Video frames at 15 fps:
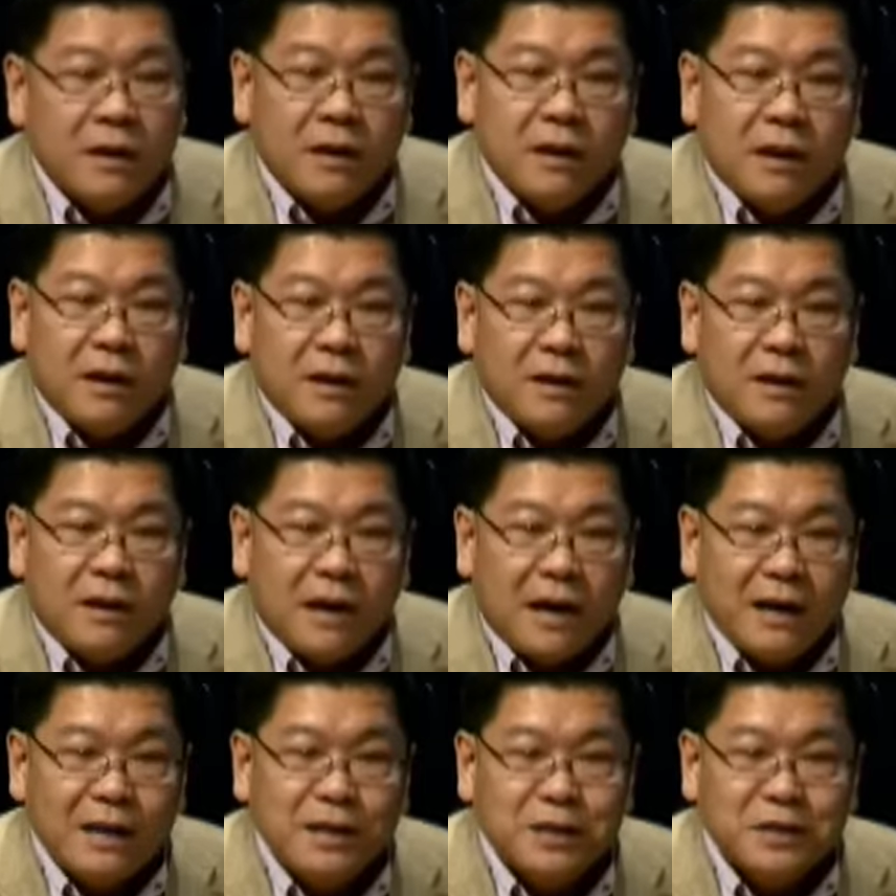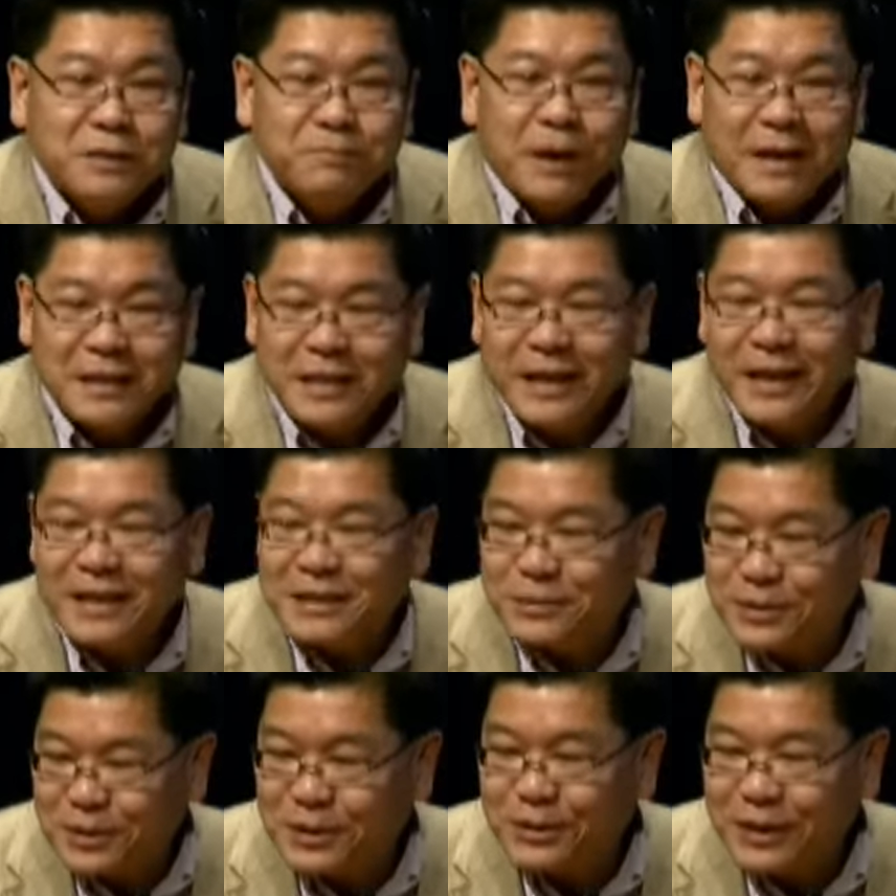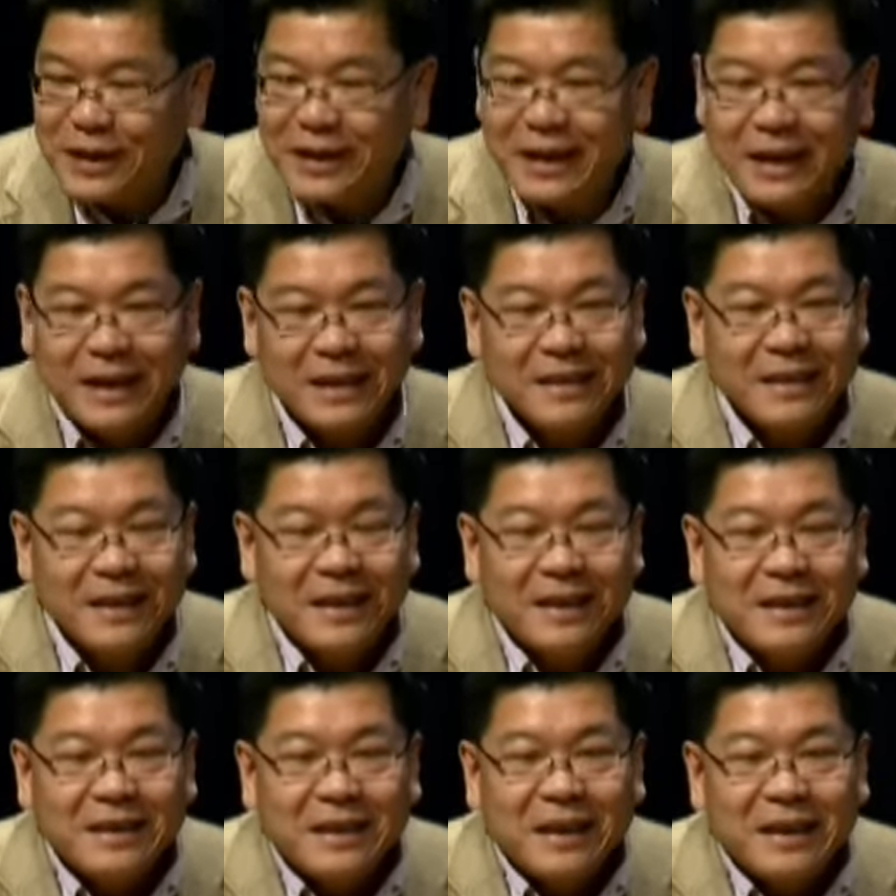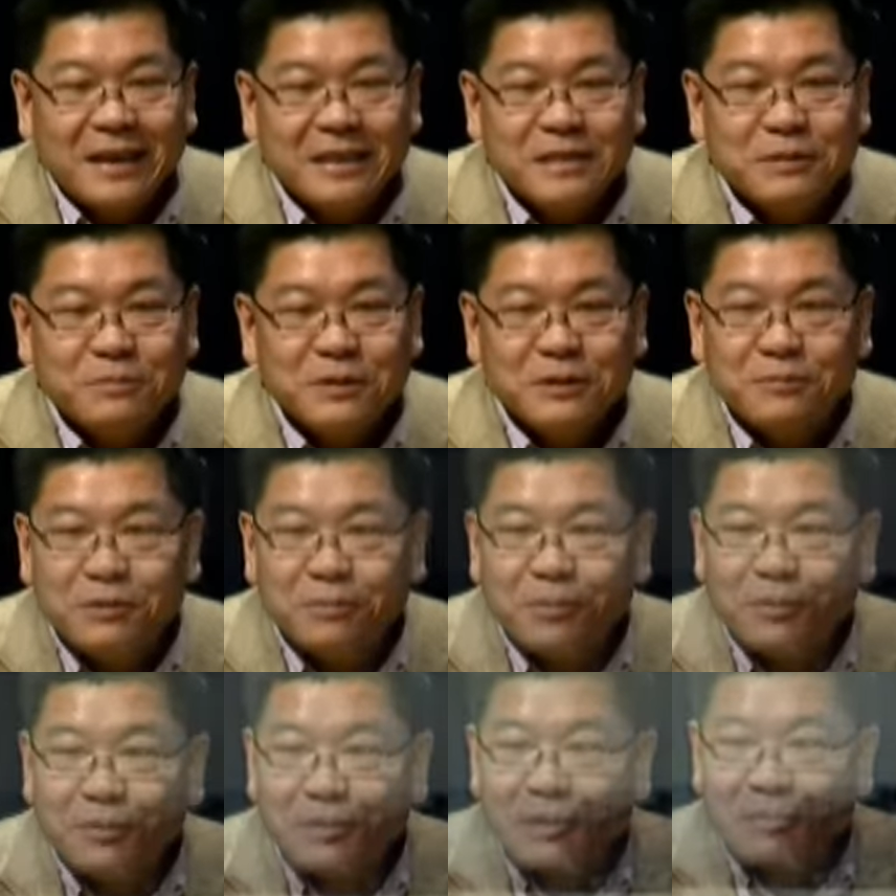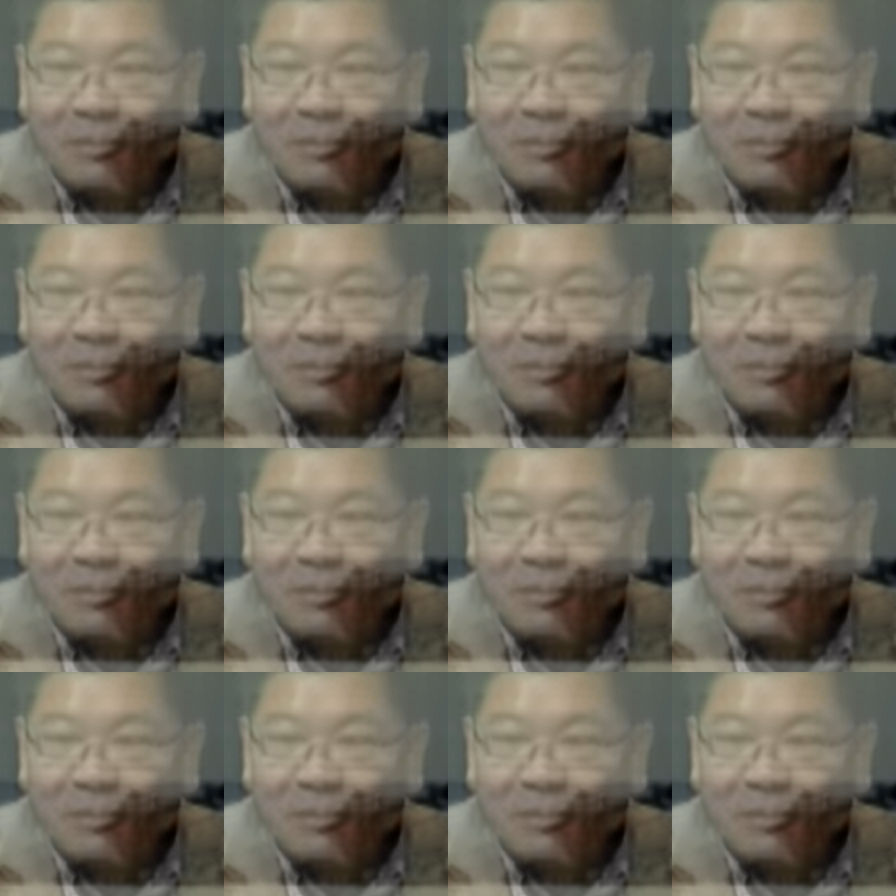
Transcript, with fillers: Uh, I just by chance was looking at uh, some of the reports that